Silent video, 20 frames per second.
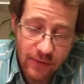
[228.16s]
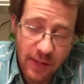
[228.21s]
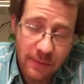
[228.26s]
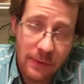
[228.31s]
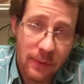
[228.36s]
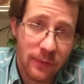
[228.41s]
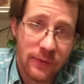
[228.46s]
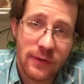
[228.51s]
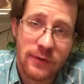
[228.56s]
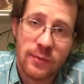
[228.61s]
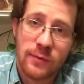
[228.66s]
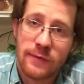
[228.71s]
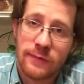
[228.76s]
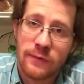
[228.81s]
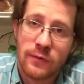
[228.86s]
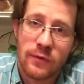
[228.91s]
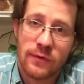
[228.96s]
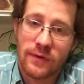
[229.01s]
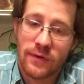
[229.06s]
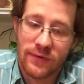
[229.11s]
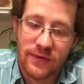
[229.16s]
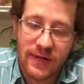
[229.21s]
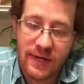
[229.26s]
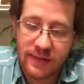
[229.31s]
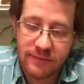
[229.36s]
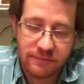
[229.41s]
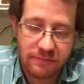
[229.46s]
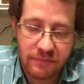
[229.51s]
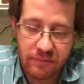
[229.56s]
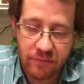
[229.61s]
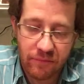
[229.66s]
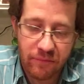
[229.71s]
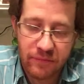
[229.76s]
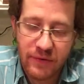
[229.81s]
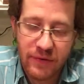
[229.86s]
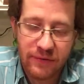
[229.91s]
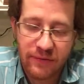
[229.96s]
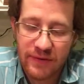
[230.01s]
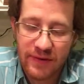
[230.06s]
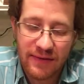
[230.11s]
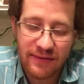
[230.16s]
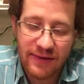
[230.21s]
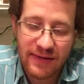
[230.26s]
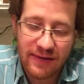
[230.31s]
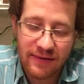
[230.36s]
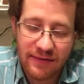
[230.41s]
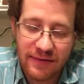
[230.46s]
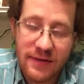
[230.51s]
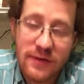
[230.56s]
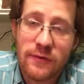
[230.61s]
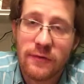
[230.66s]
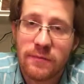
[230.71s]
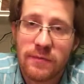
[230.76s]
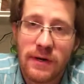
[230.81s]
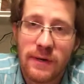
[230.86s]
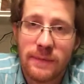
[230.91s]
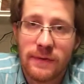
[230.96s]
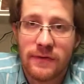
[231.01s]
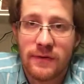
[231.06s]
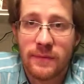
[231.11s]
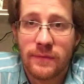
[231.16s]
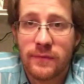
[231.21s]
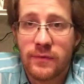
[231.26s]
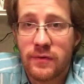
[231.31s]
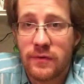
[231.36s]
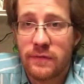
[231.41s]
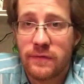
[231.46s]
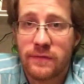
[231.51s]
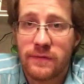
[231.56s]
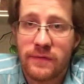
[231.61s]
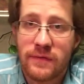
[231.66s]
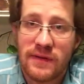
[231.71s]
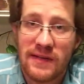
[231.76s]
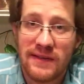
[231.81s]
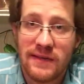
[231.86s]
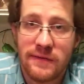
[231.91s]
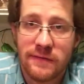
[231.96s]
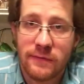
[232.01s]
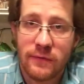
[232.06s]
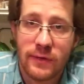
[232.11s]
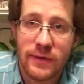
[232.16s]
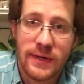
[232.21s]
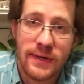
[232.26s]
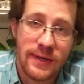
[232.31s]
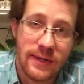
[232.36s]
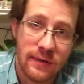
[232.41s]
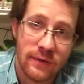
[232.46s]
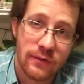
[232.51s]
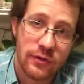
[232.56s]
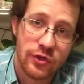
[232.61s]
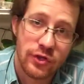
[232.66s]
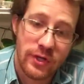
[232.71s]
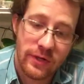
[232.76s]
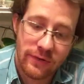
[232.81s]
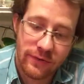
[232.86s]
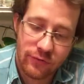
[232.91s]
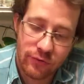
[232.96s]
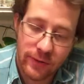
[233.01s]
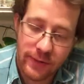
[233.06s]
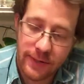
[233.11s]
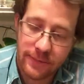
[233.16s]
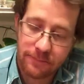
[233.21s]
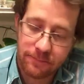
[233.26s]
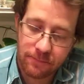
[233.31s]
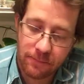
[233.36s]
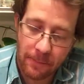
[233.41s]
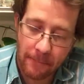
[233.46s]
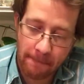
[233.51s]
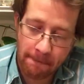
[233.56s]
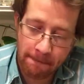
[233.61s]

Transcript: But with this one, of course, it's not. I guess they use probably some sort of slightly fruity English yeast strain.